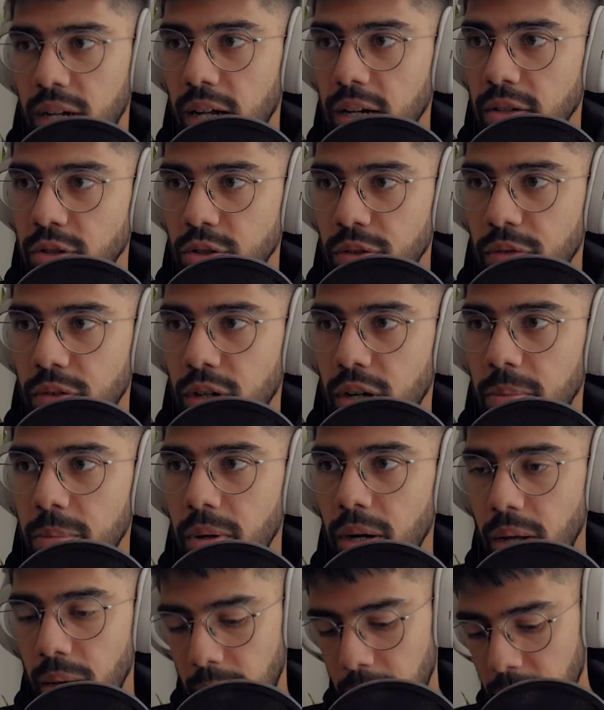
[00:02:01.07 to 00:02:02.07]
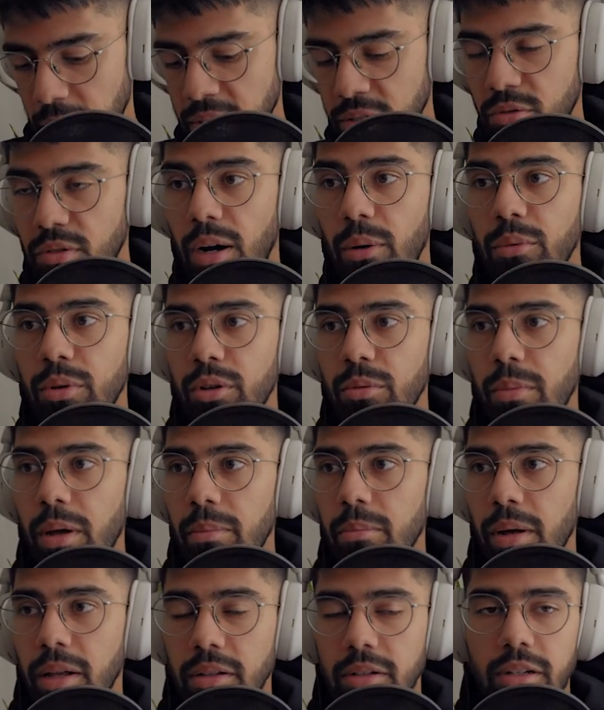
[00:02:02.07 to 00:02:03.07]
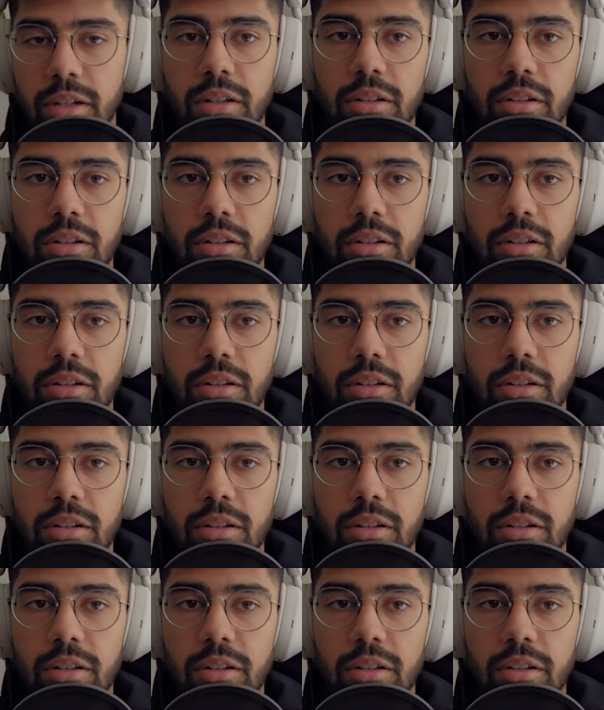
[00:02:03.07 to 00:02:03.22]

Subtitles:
kind of shift it up, mess around with your main melody